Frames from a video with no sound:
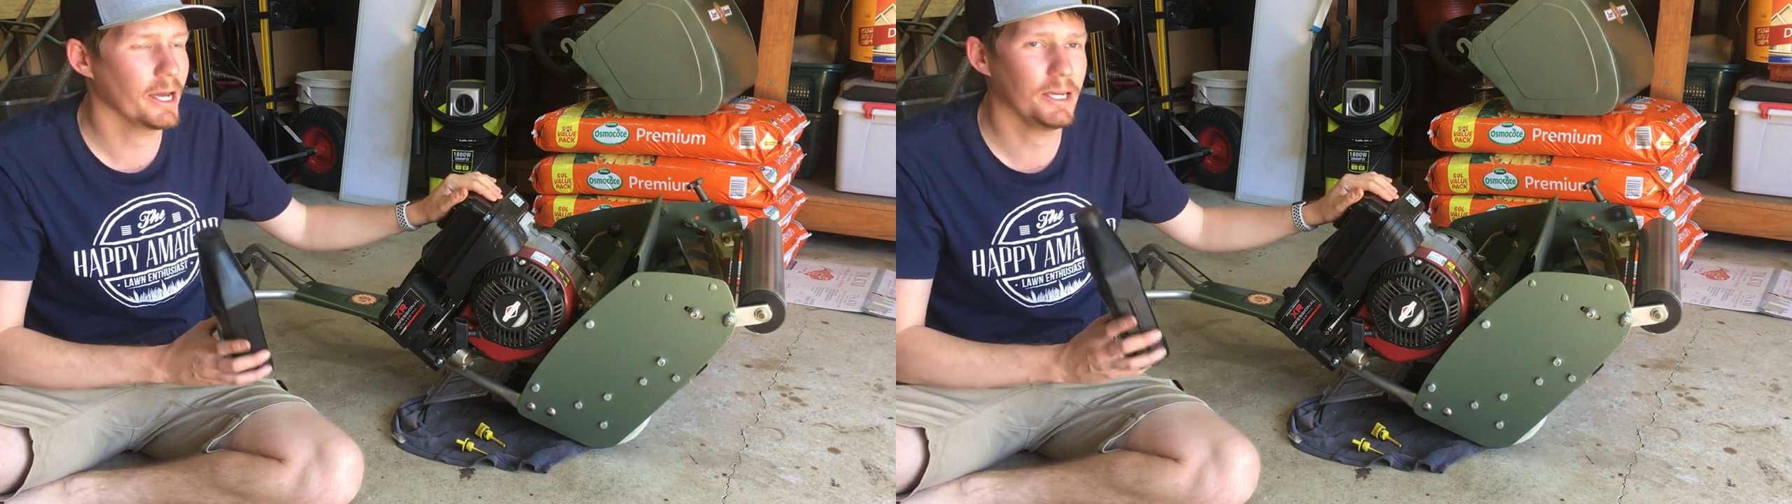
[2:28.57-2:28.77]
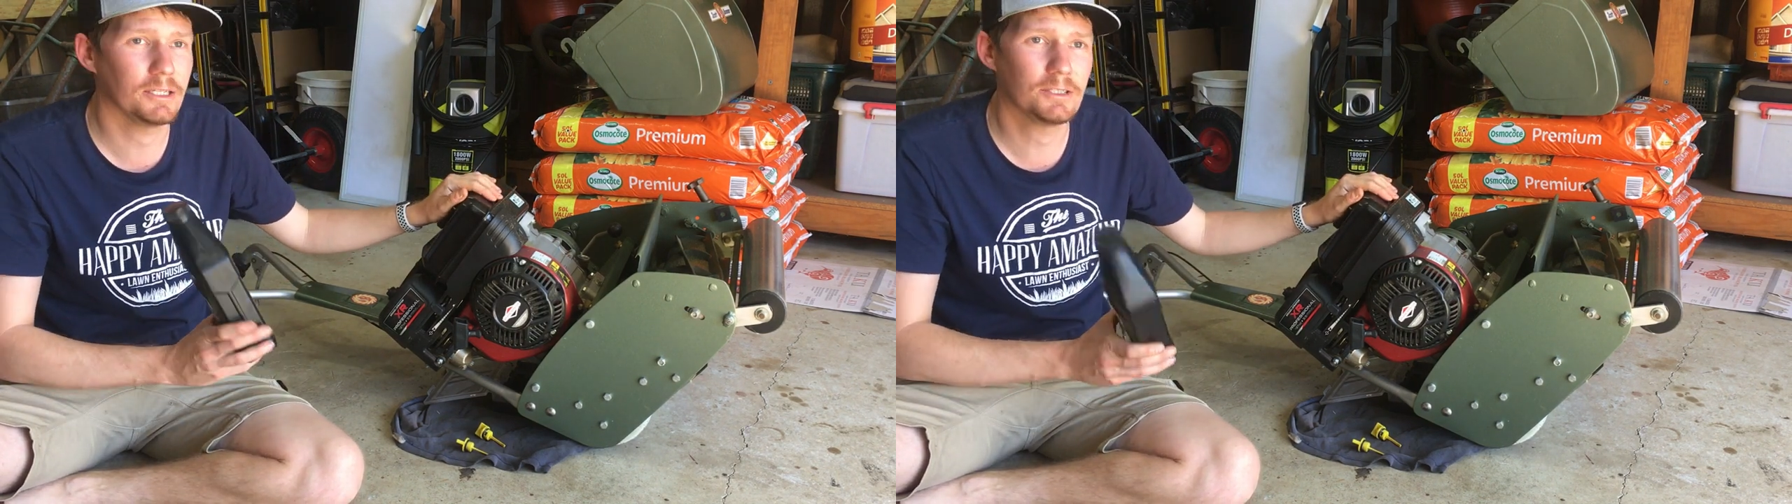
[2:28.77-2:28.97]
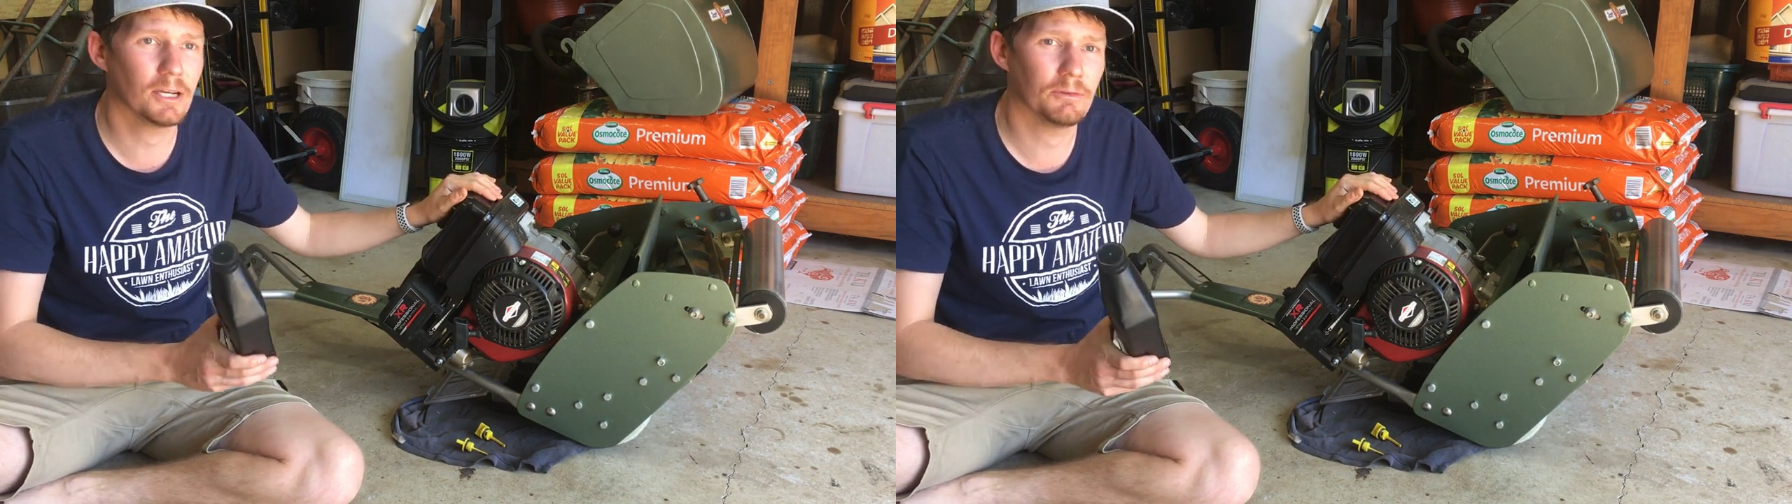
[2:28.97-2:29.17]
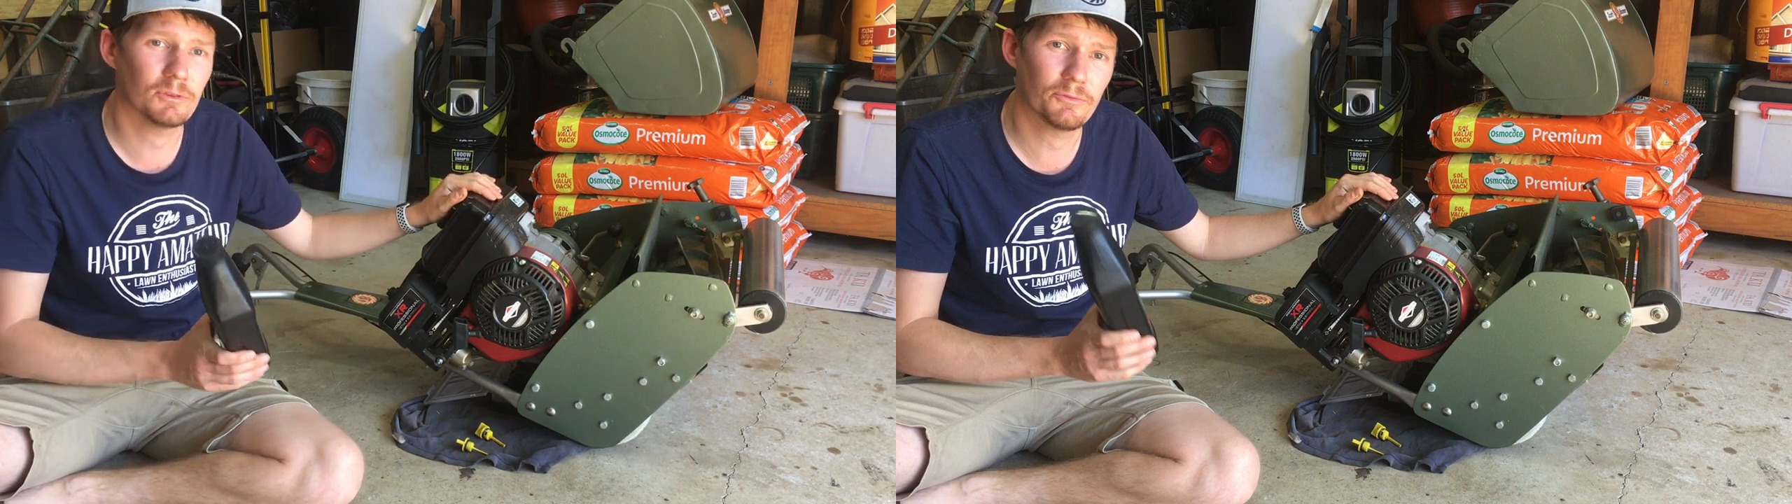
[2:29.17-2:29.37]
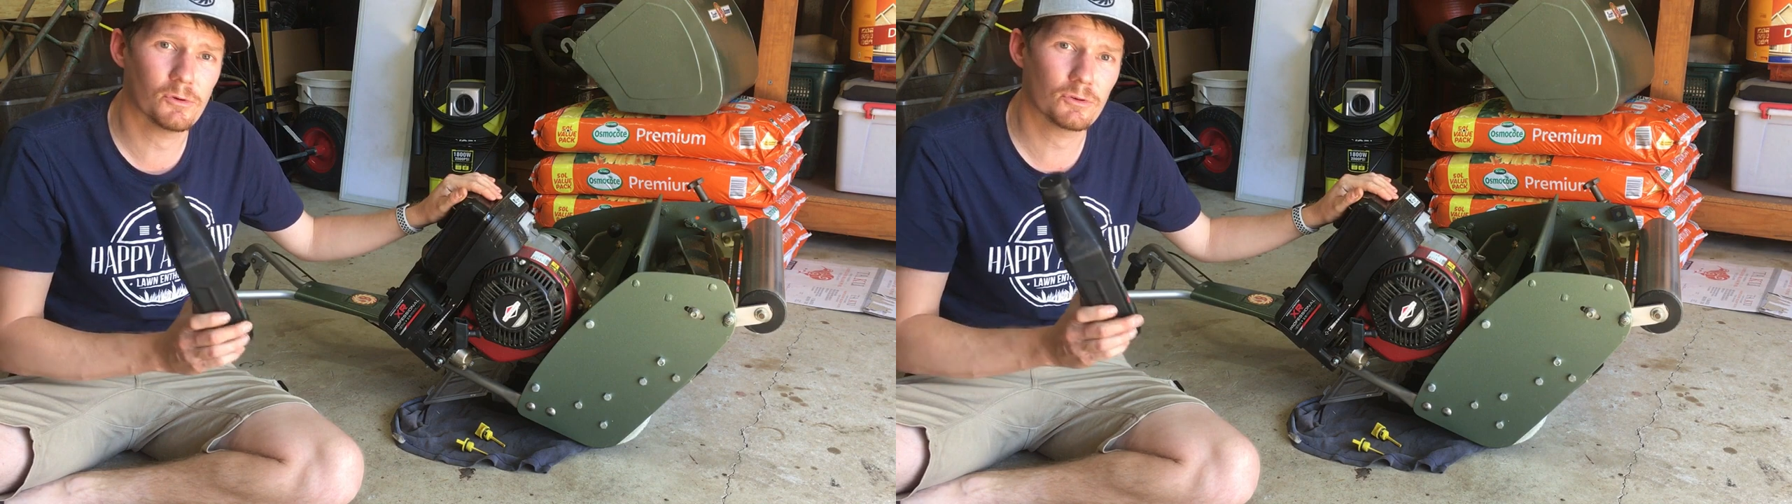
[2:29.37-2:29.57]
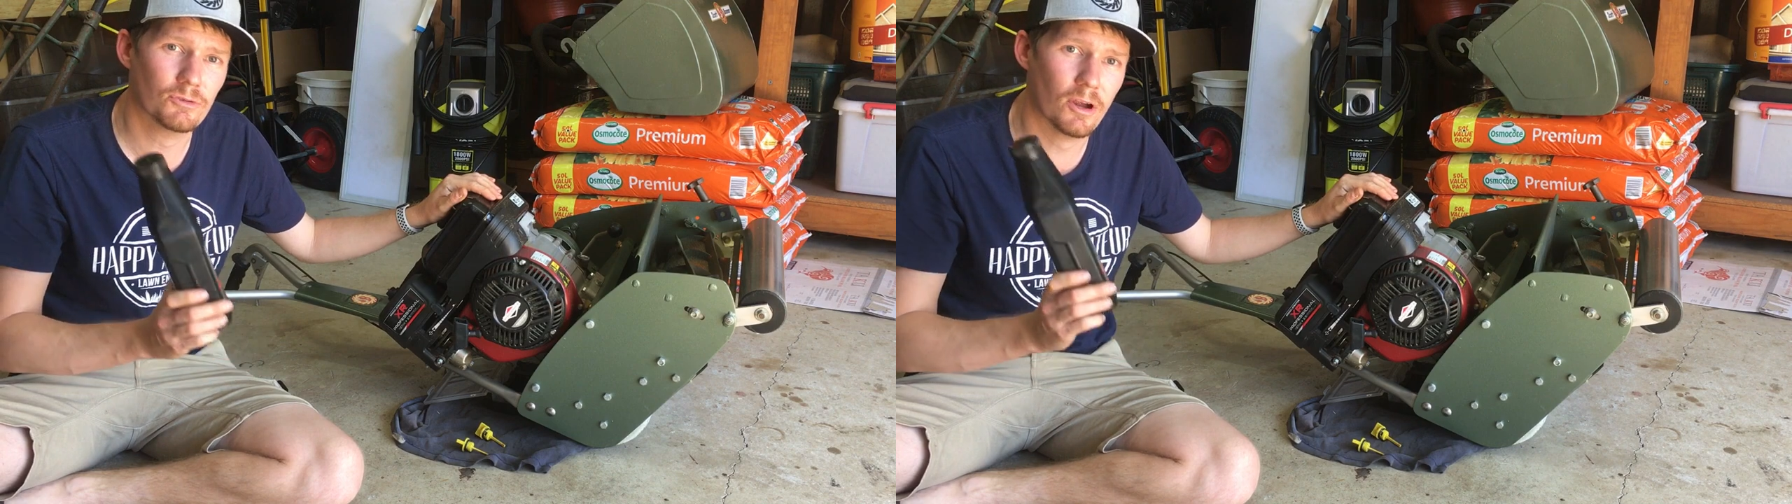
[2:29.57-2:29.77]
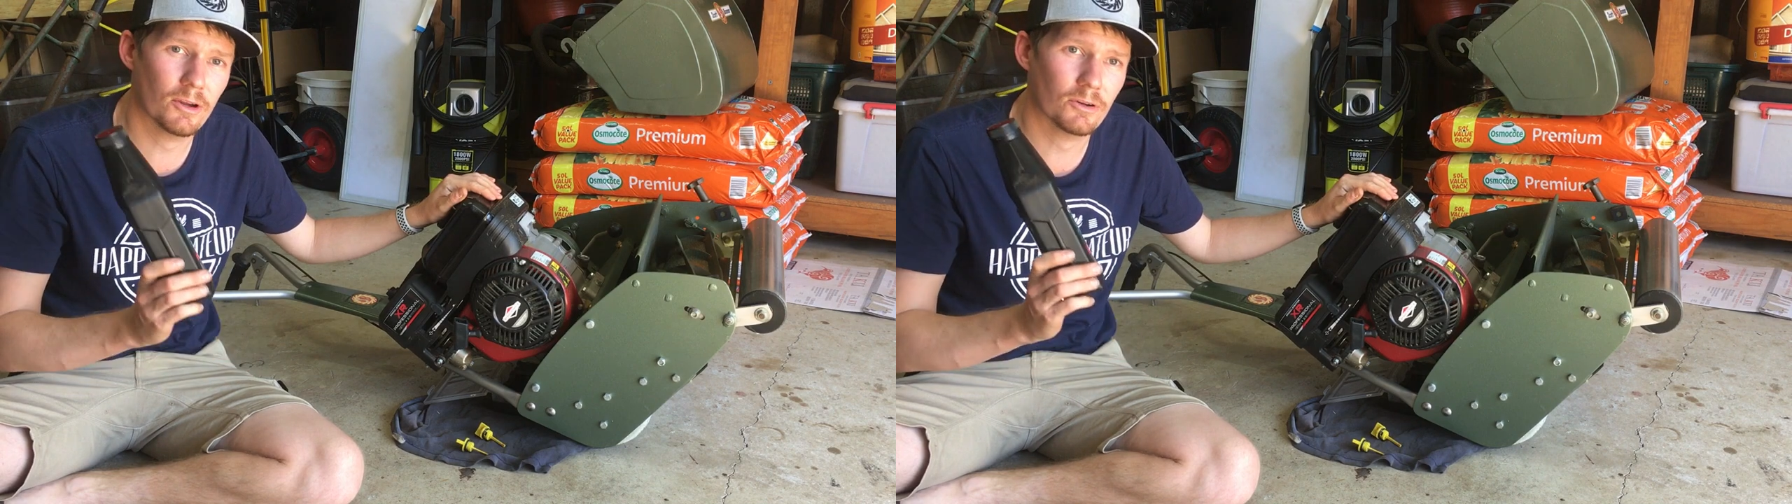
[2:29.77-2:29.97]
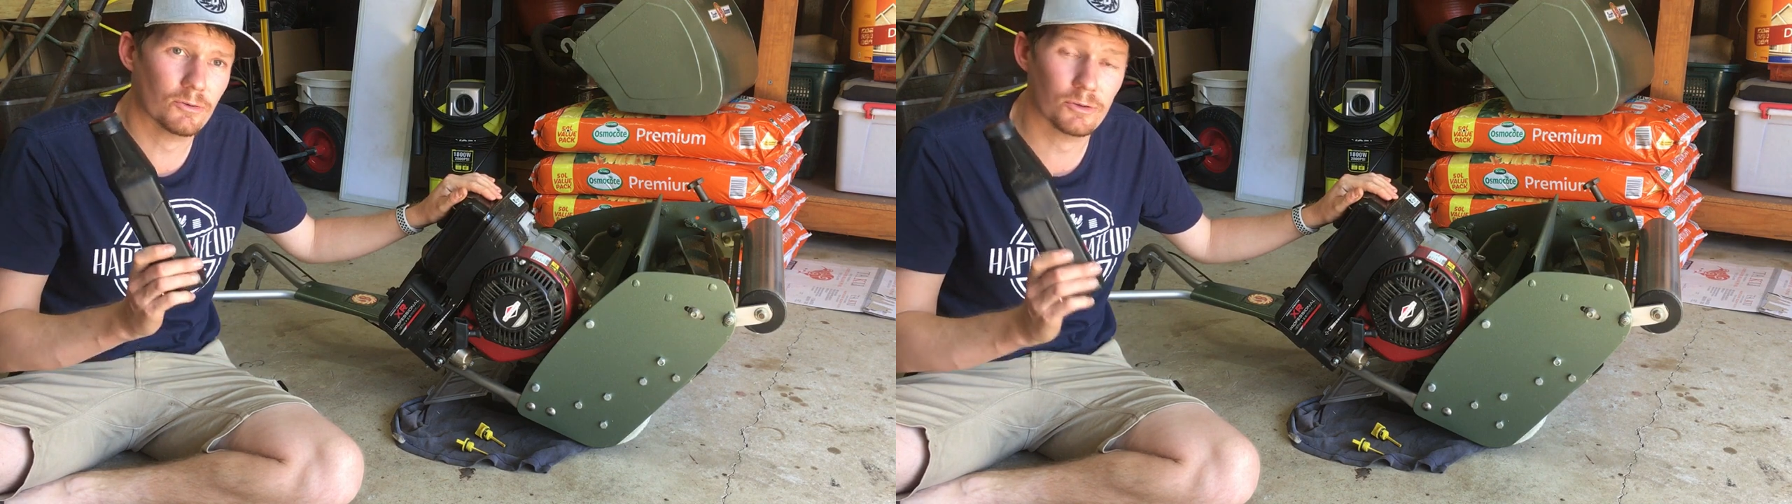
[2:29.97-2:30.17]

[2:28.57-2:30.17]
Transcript: how you can tell if it's four-stroke